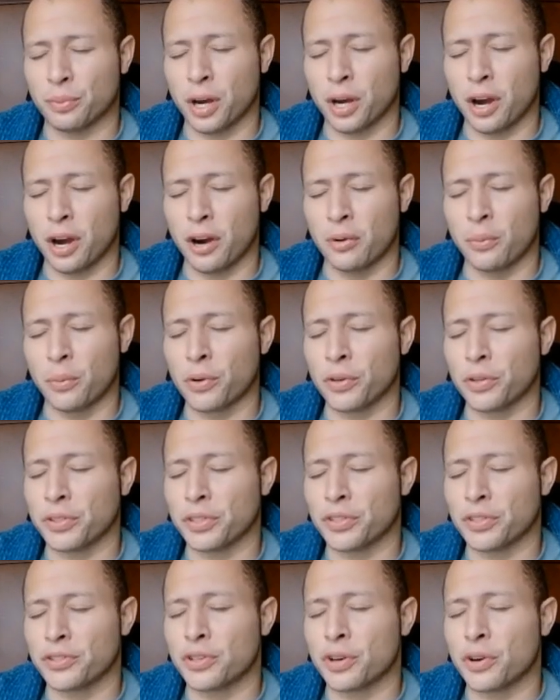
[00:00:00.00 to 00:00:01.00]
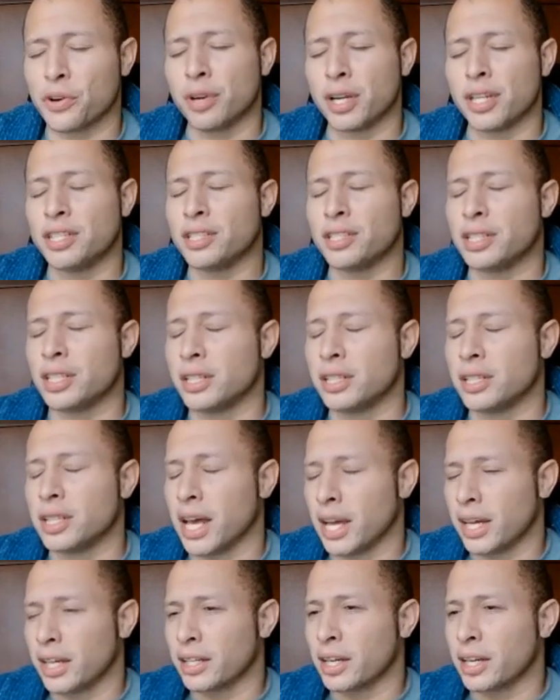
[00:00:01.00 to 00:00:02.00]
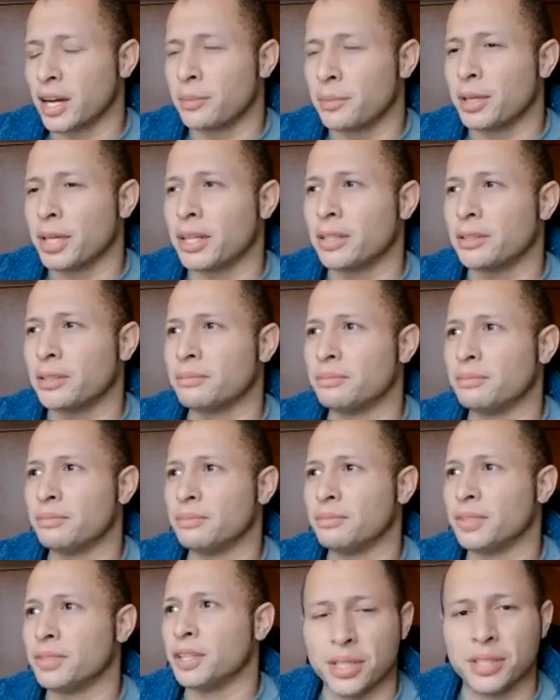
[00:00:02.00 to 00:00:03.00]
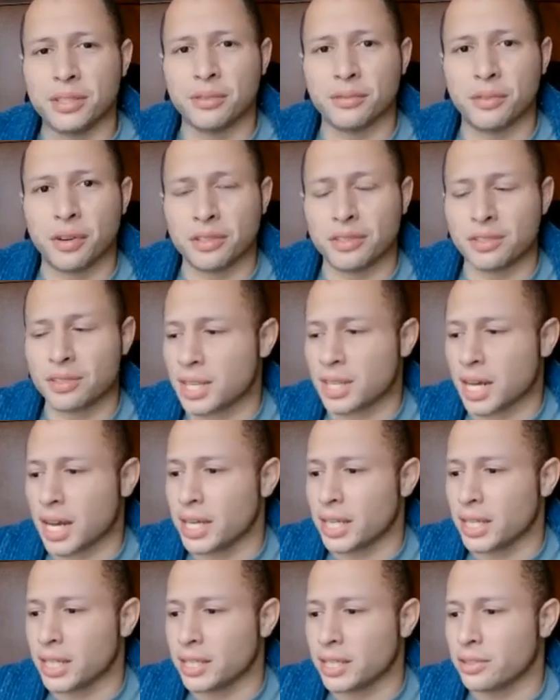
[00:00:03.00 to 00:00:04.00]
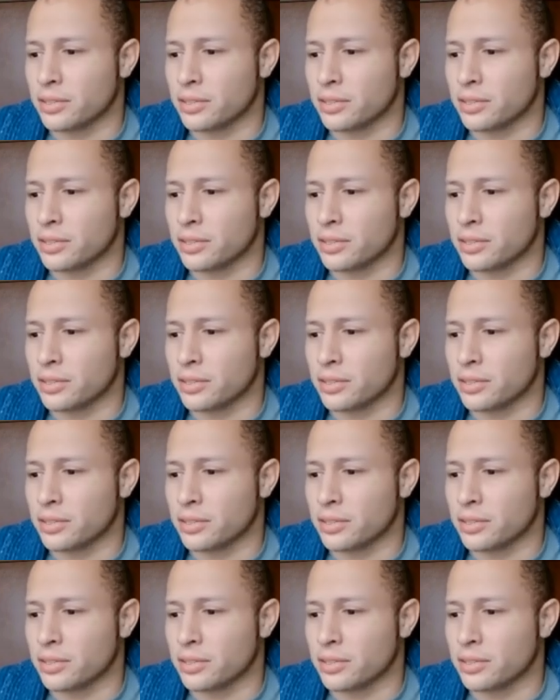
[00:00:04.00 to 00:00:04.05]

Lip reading: our world is entrenched in the economic bits of our society.